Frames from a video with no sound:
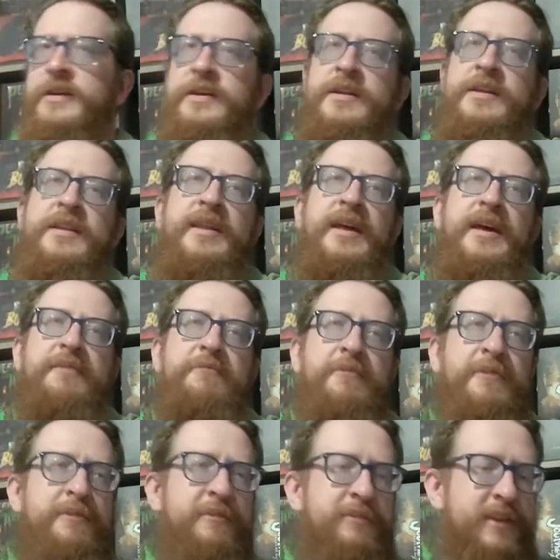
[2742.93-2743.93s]
that
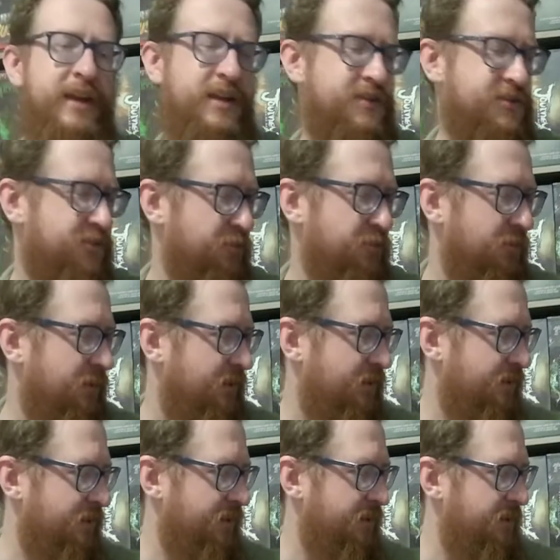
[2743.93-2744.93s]
is cool.
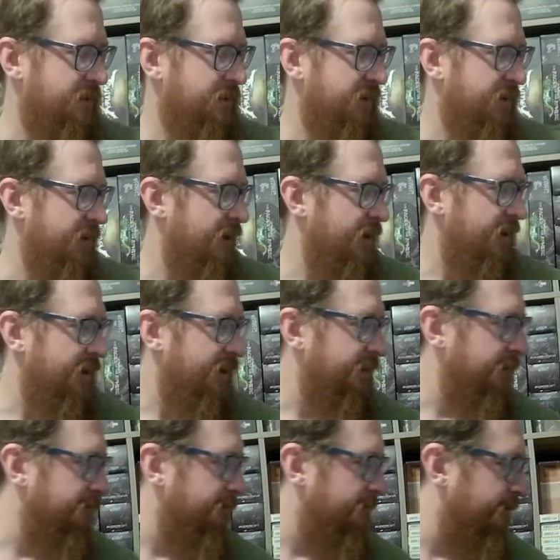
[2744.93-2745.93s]
And
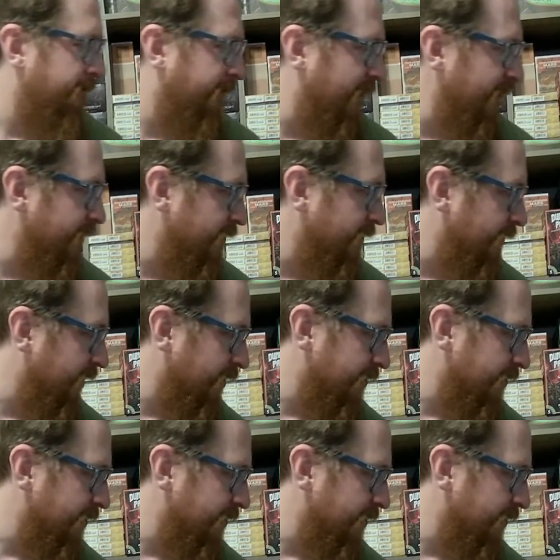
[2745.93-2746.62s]
then finally,